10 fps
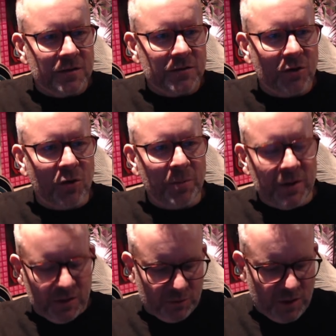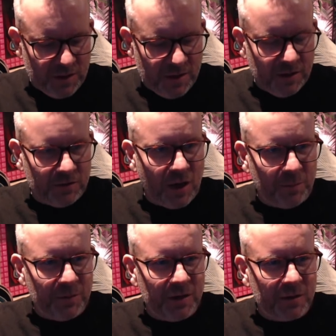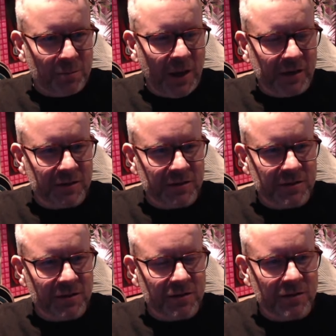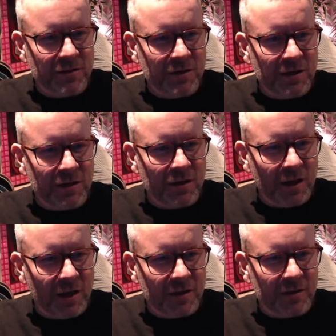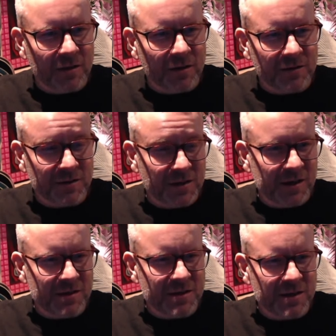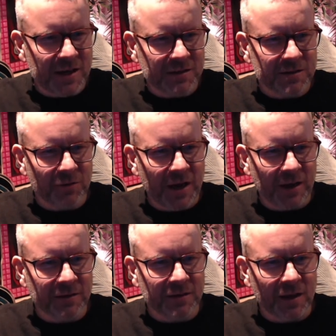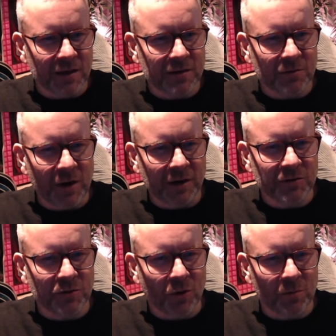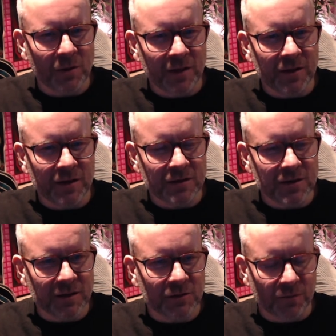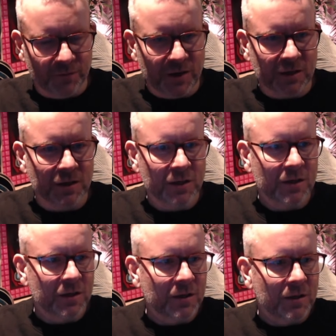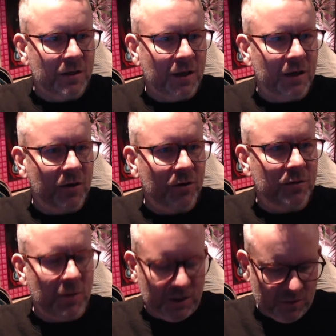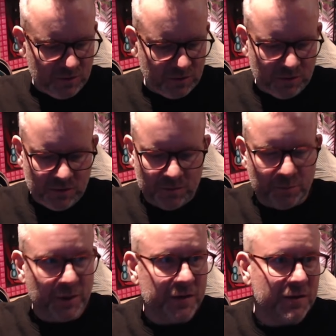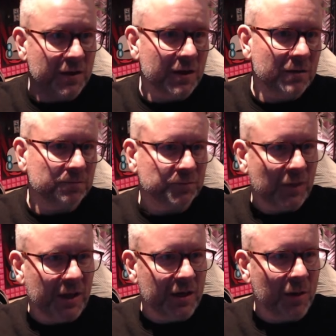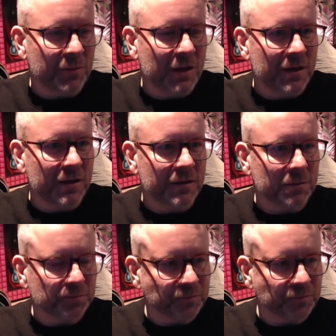So copy this one here to update the packages you need. And it's essentially Next React and the React DOM and the ESLint config. I go to my console, paste it in, and I update it.